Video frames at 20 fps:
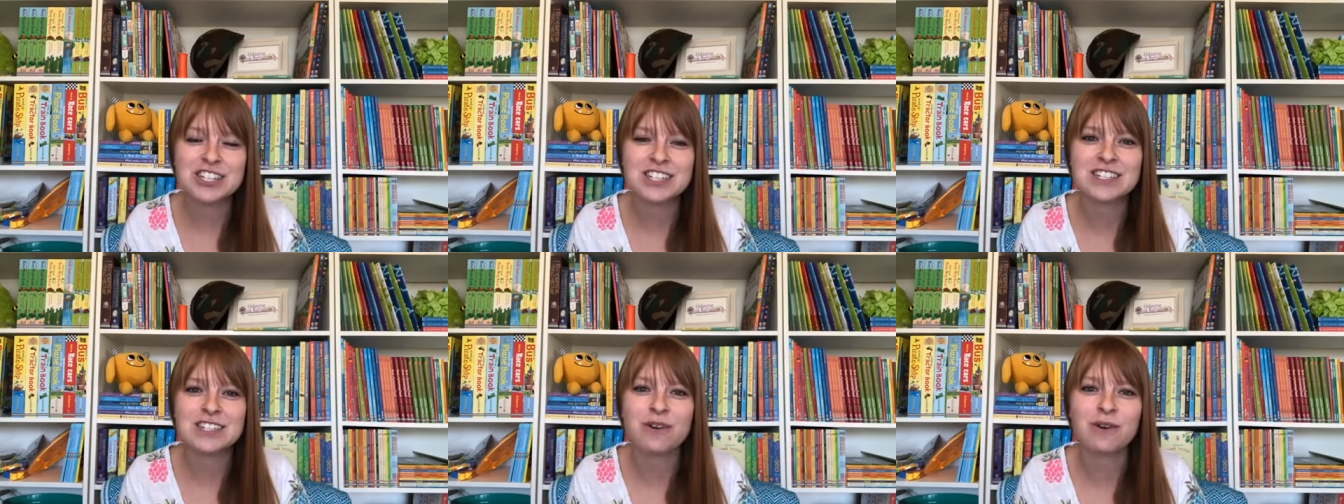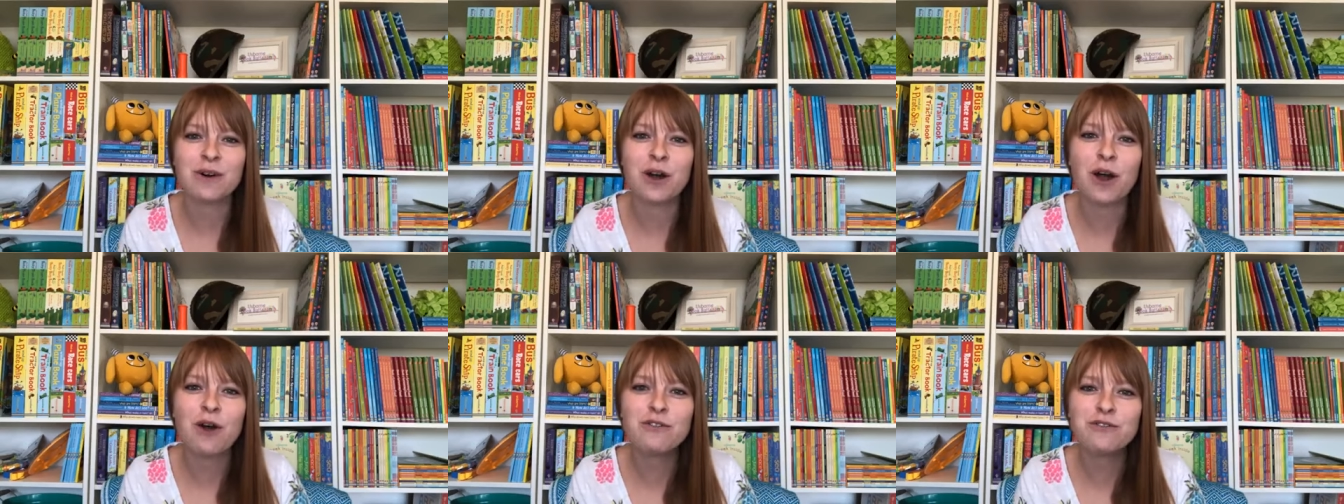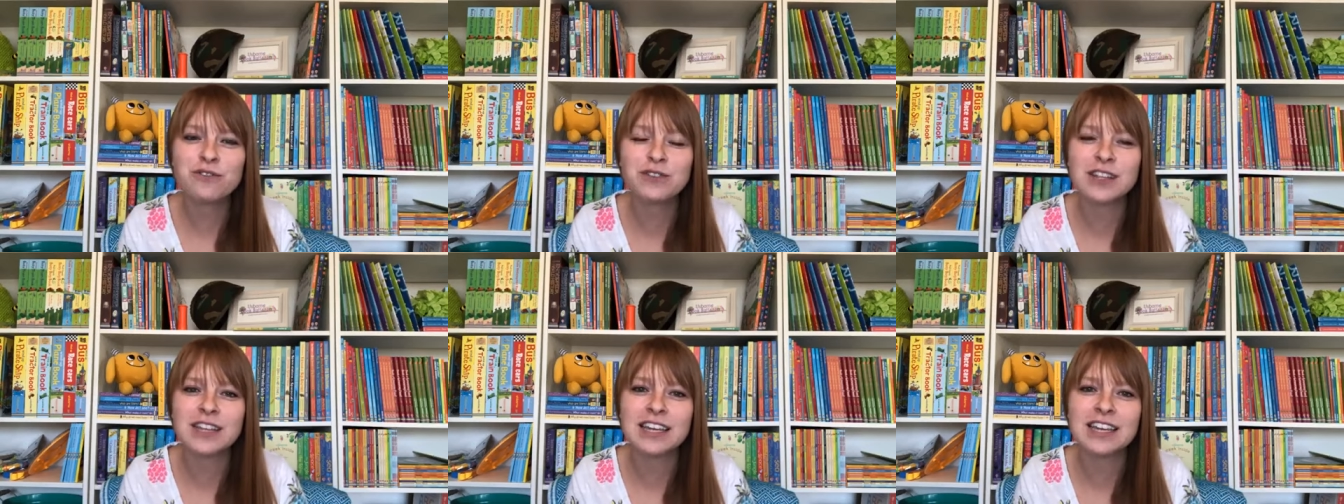So
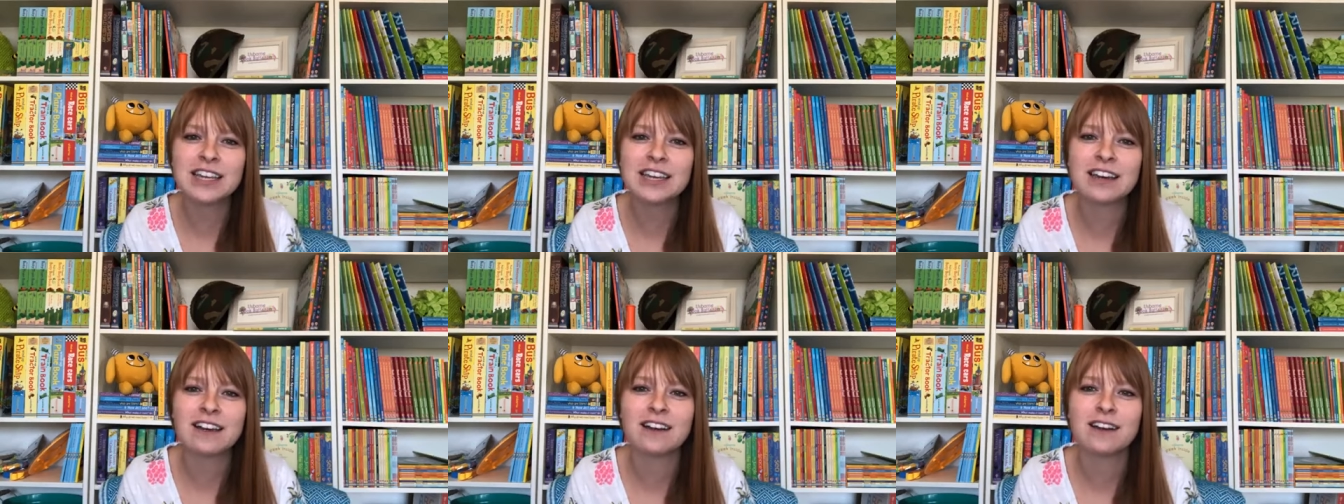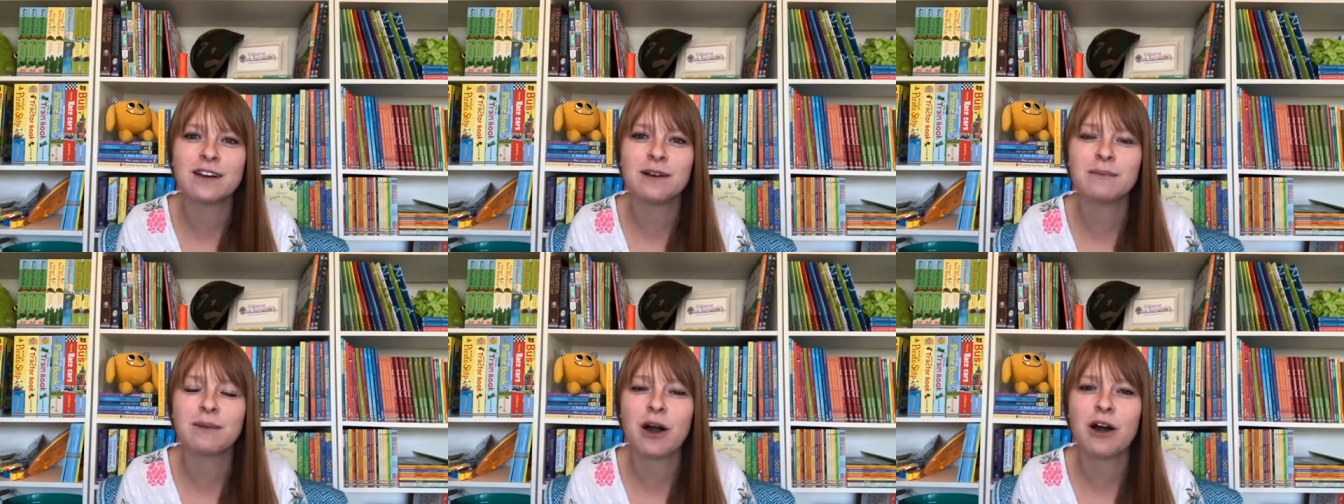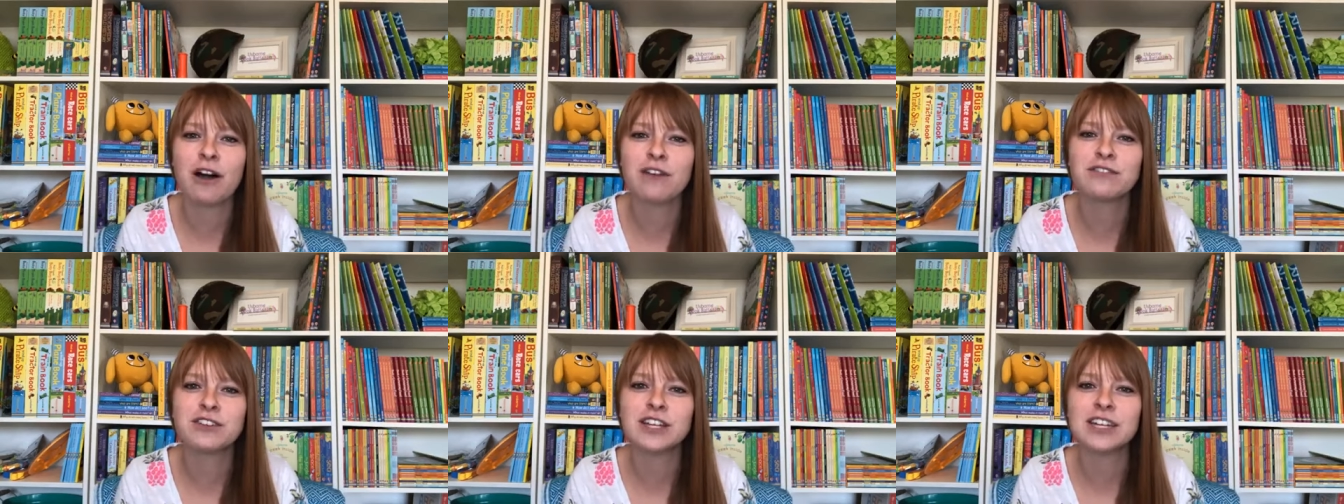hopefully um, I'll
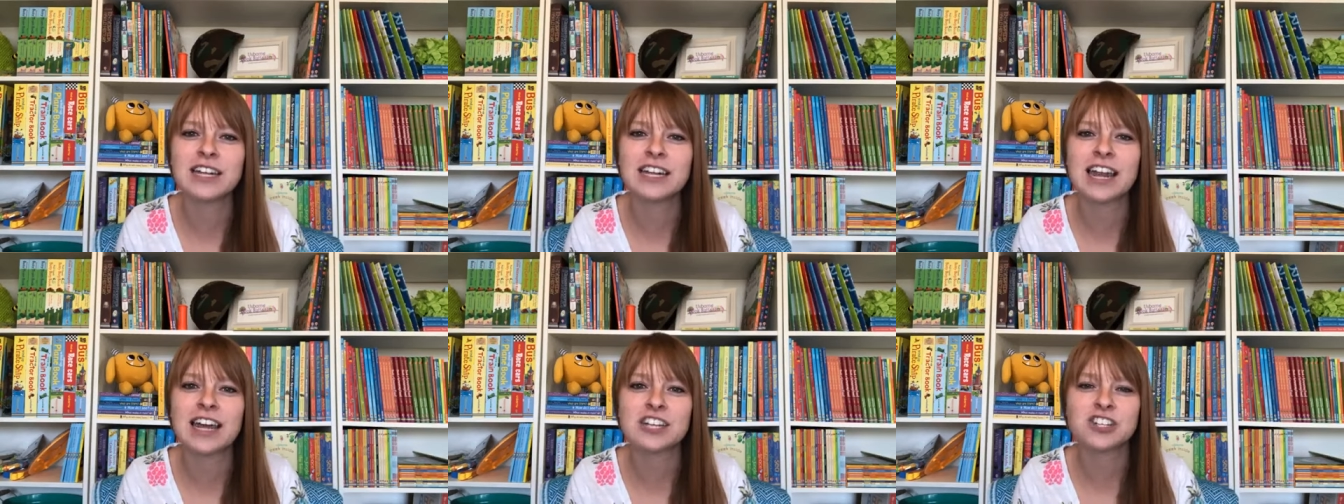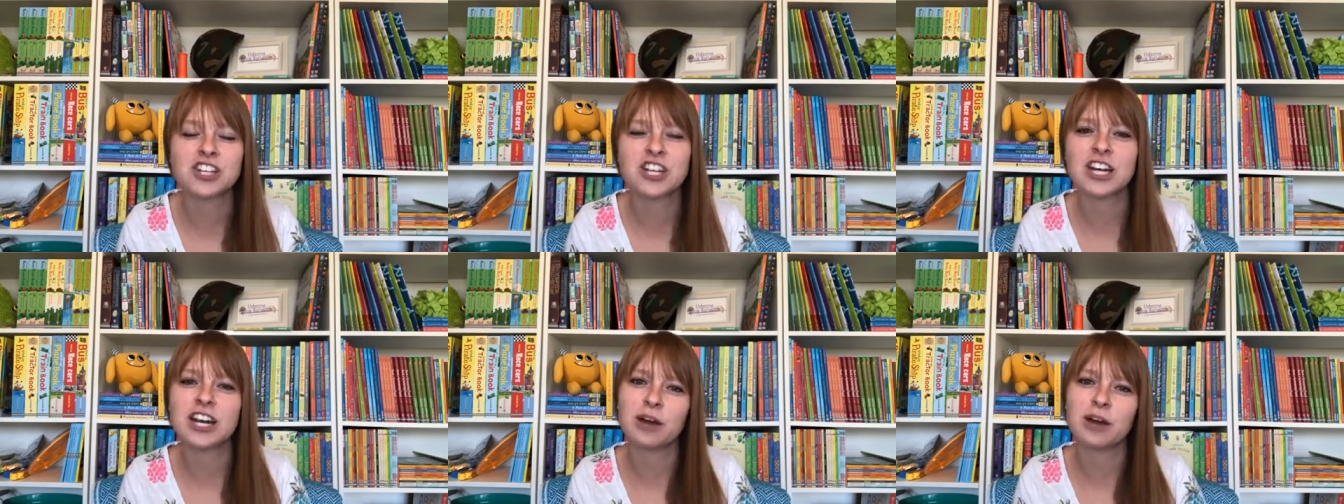have good connection.